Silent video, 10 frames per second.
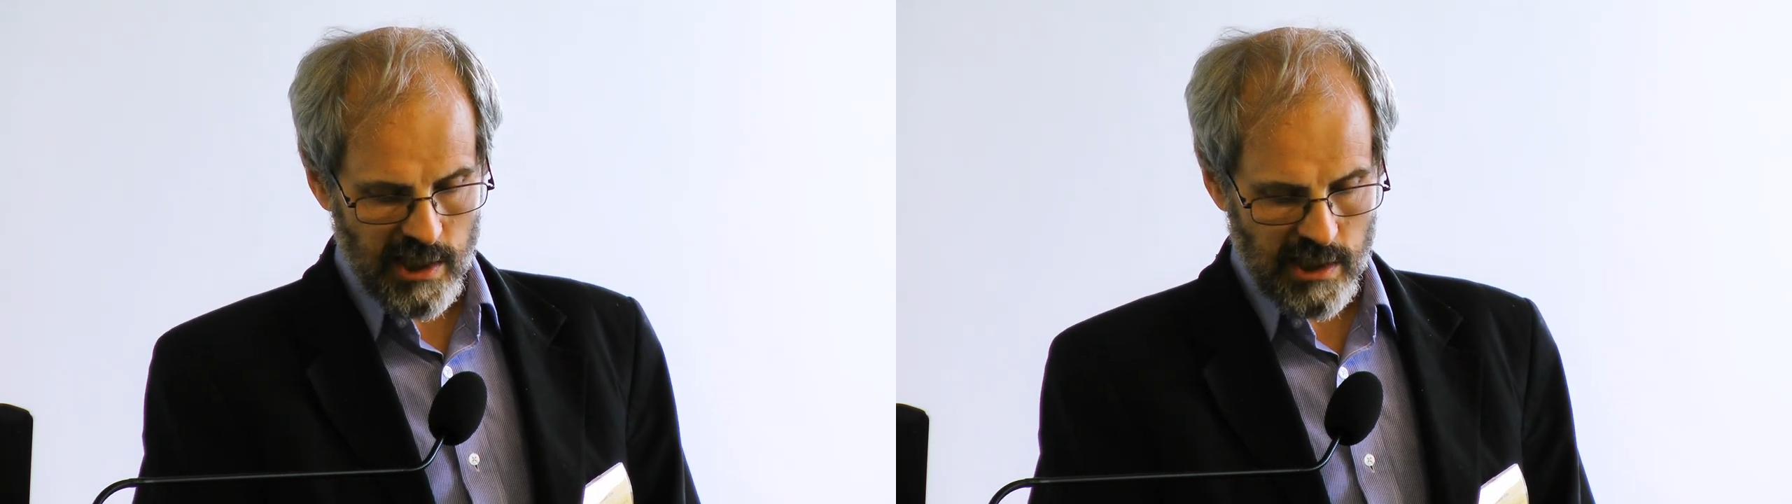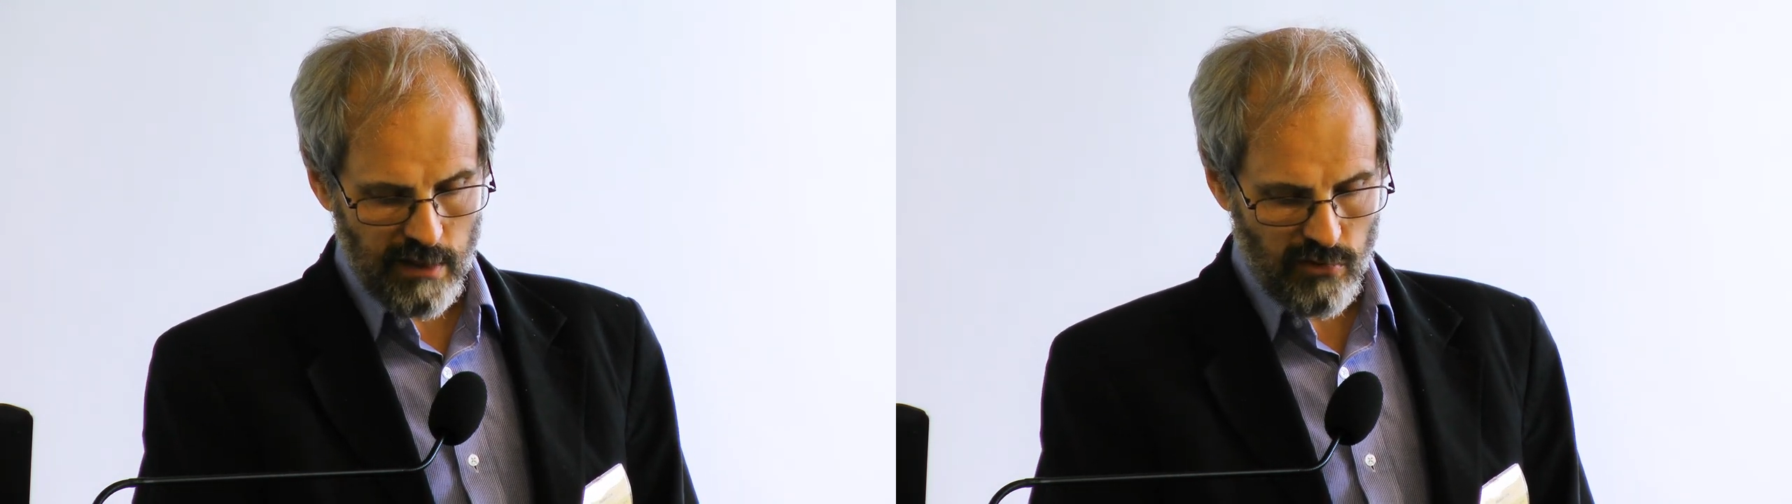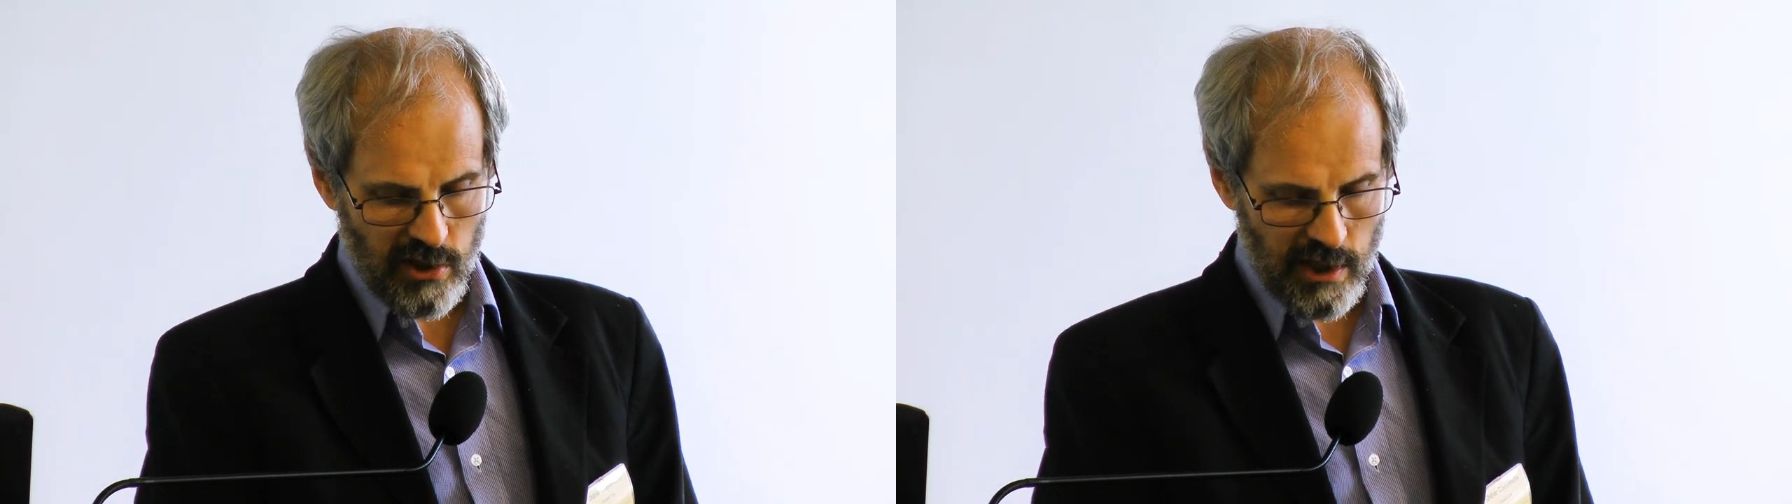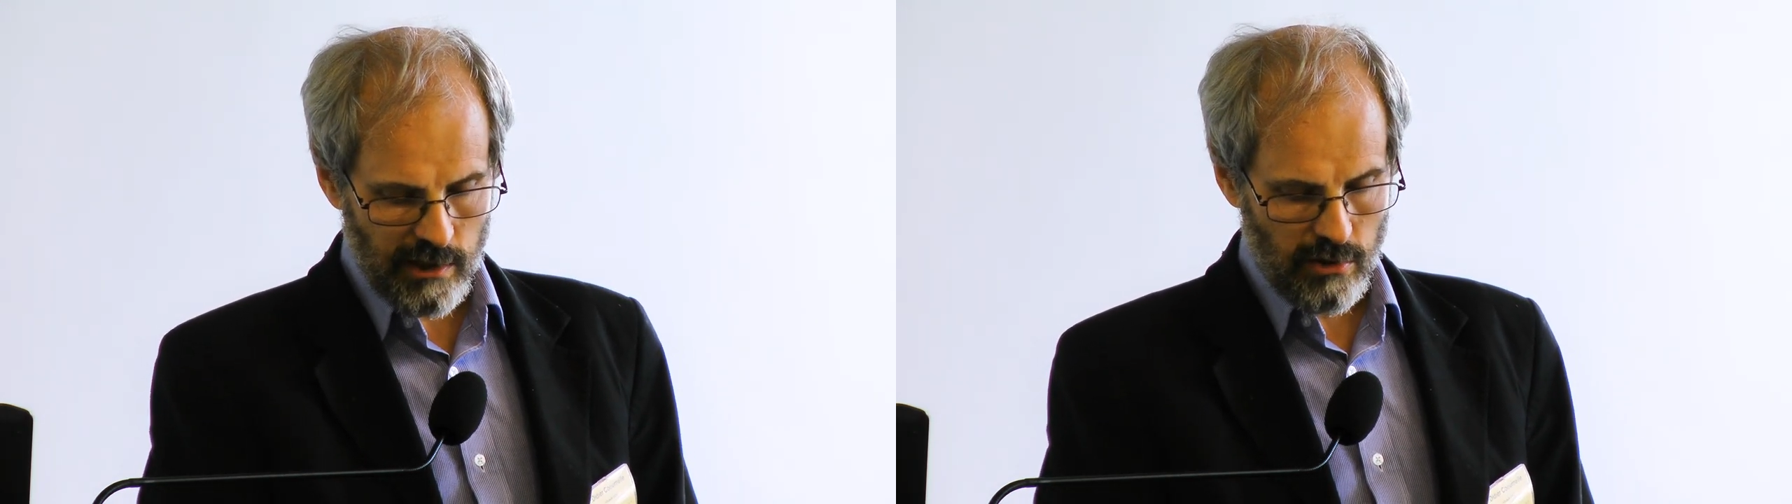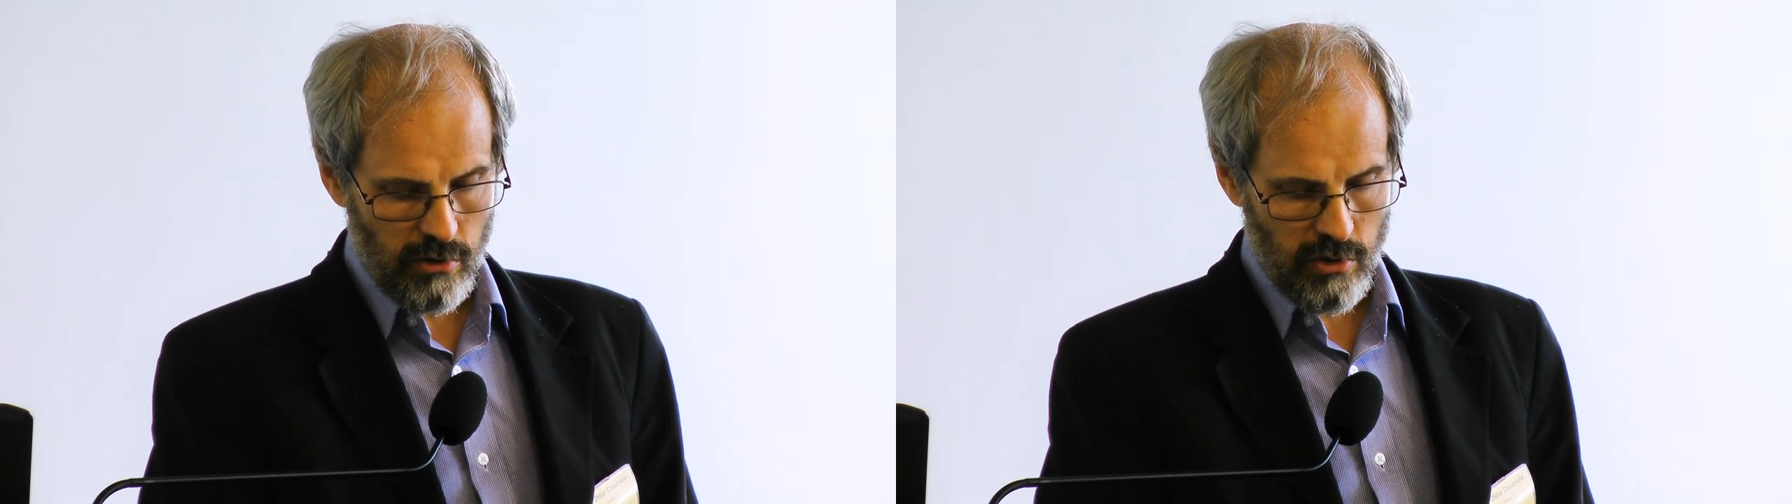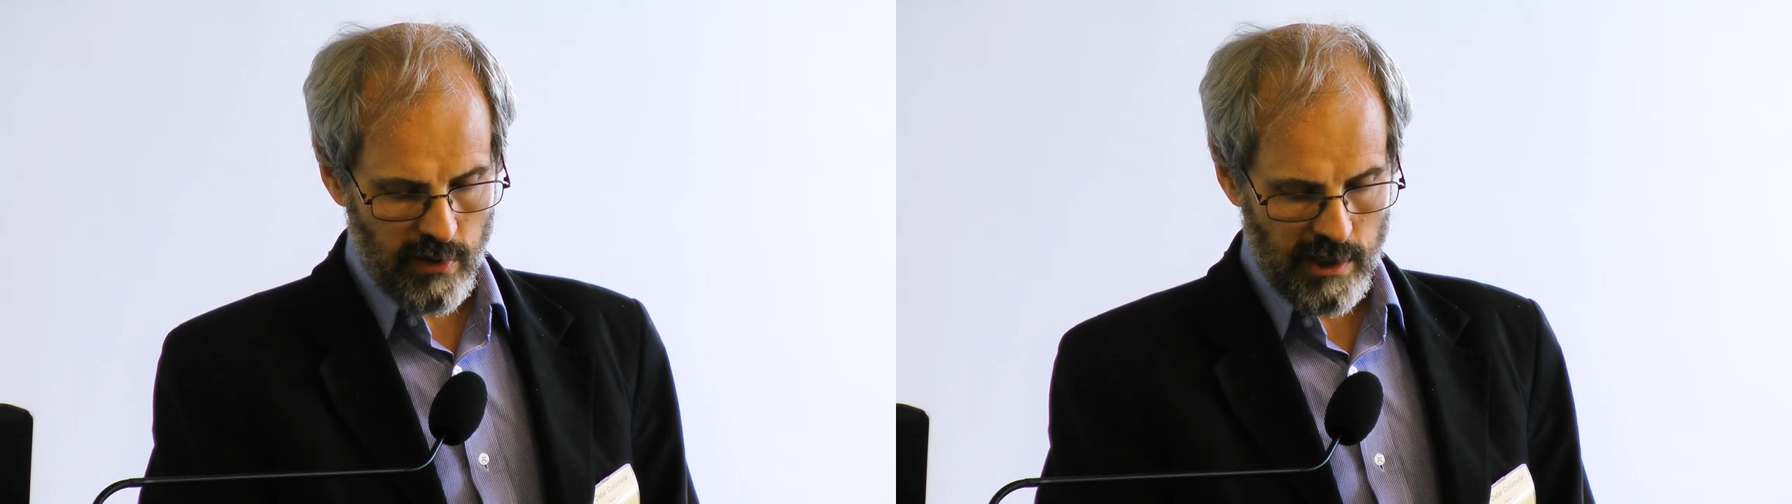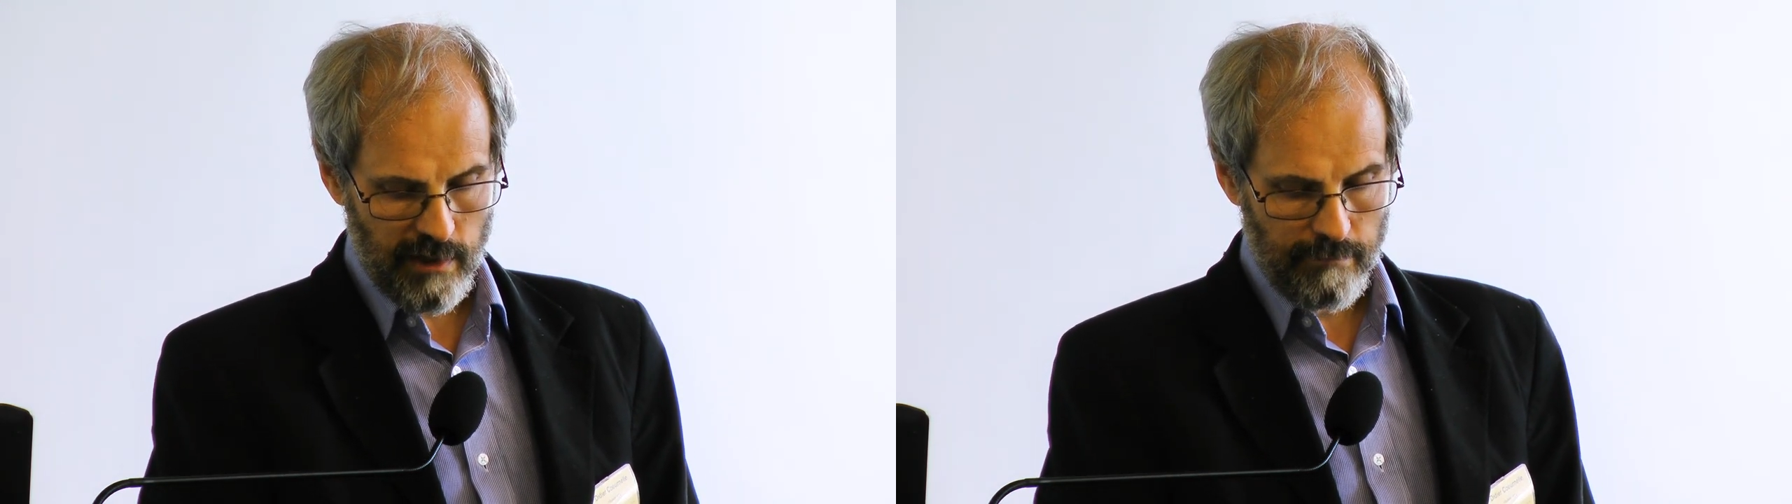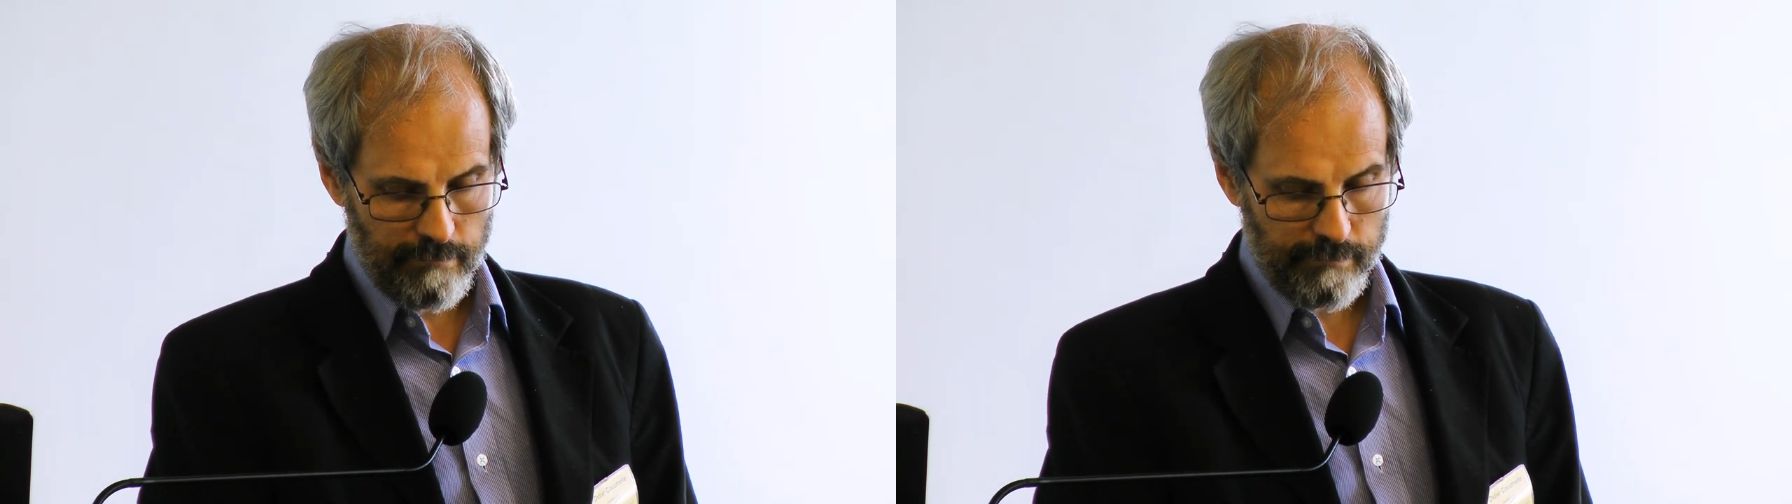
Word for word: can save the date already.